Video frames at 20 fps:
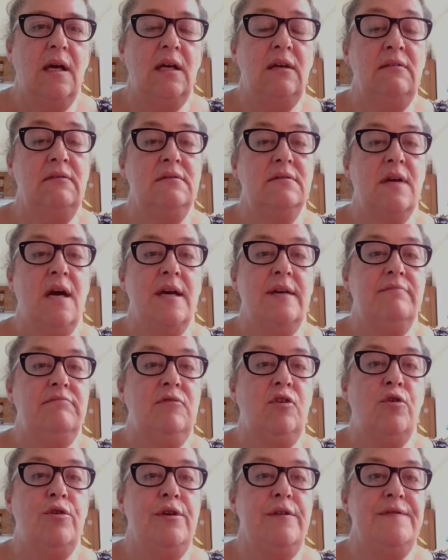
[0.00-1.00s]
Oh, I
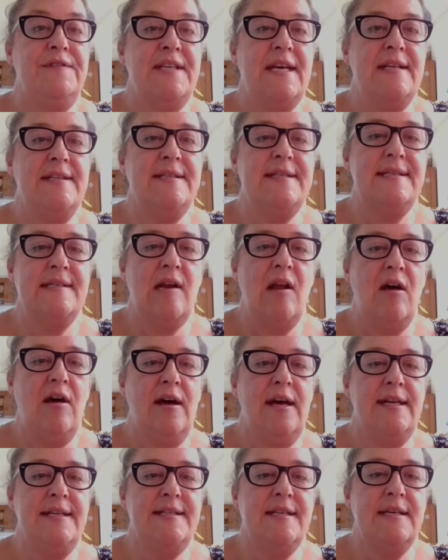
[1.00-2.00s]
could have done
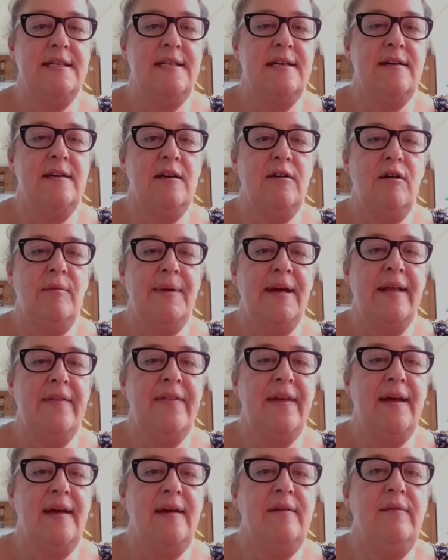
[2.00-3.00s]
slides. I didn't know
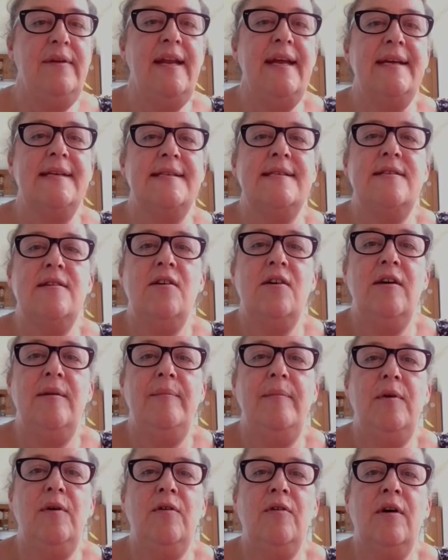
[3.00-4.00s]
about that. Next
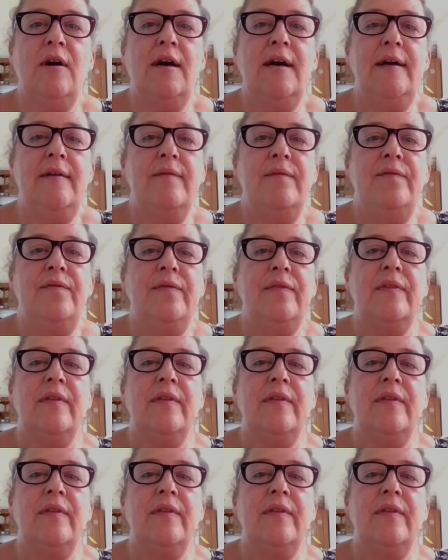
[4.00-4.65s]
time. All right.